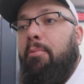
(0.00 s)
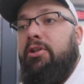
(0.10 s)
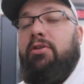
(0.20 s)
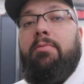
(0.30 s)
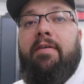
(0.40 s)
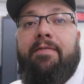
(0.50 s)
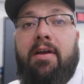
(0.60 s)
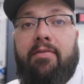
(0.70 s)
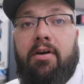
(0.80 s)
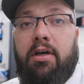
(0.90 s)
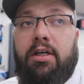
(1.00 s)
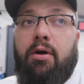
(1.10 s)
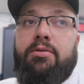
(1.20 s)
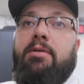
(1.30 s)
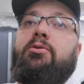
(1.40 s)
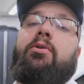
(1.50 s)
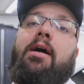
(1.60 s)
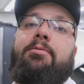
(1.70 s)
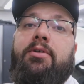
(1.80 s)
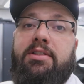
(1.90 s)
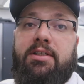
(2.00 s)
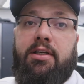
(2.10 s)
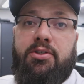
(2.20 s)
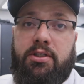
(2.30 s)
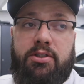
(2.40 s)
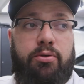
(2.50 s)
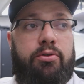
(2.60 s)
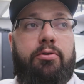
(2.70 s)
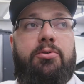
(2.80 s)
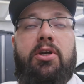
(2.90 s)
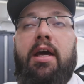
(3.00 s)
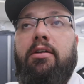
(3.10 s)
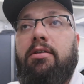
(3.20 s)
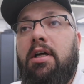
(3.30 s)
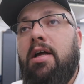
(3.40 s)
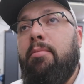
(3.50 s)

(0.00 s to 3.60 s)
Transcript: But do me a favor, go subscribe to Extelgic's YouTube channel,